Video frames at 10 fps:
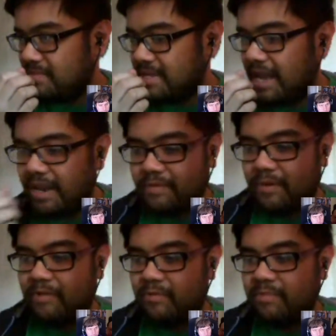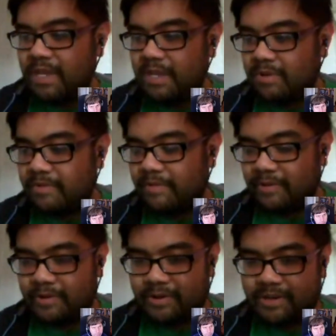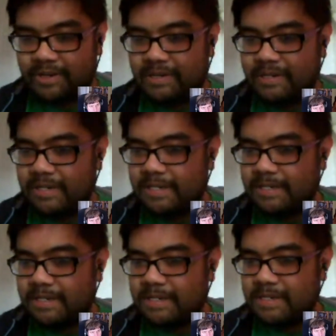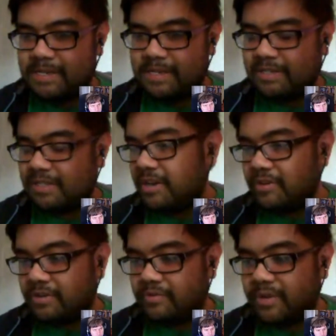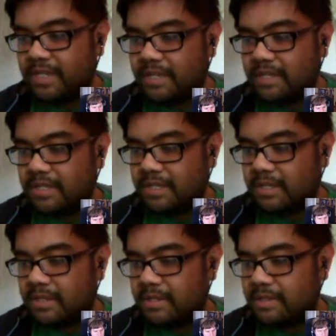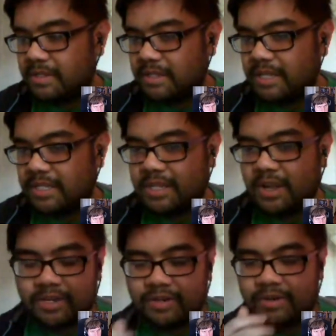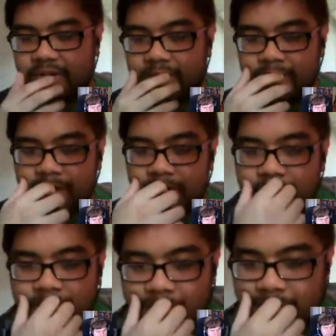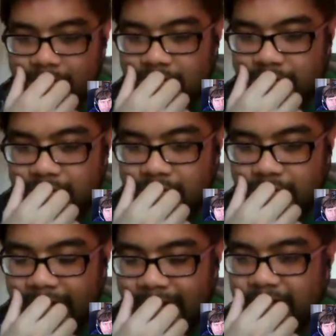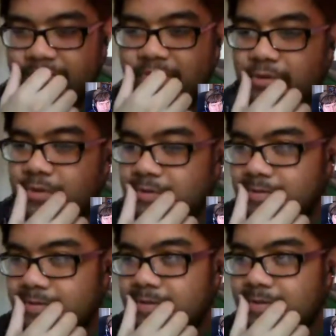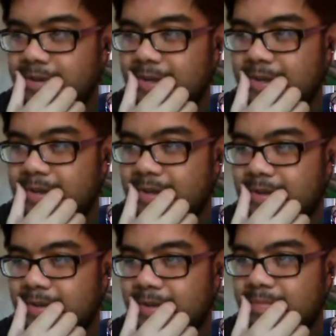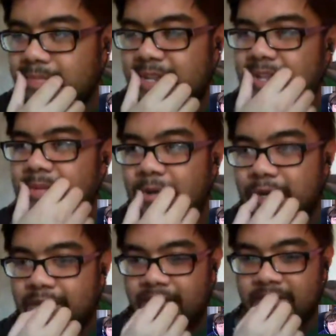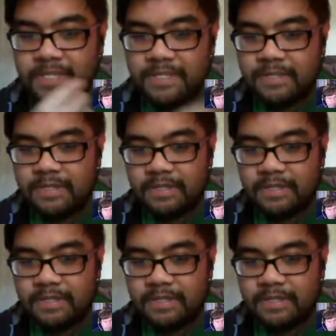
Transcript: get involved with people for ulterior reasons. This doctor, try to meet him where he is.